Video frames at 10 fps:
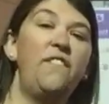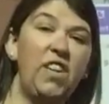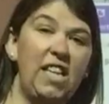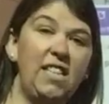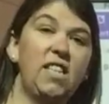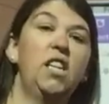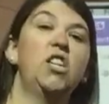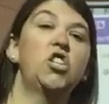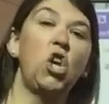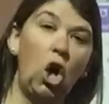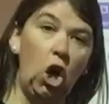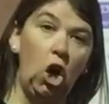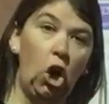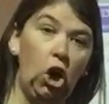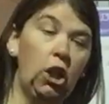feet
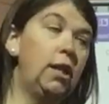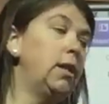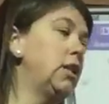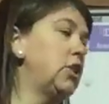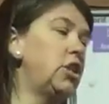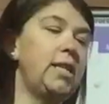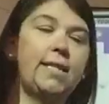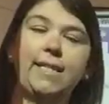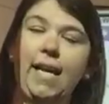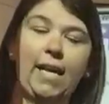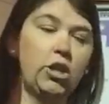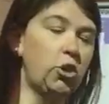tall. She is not a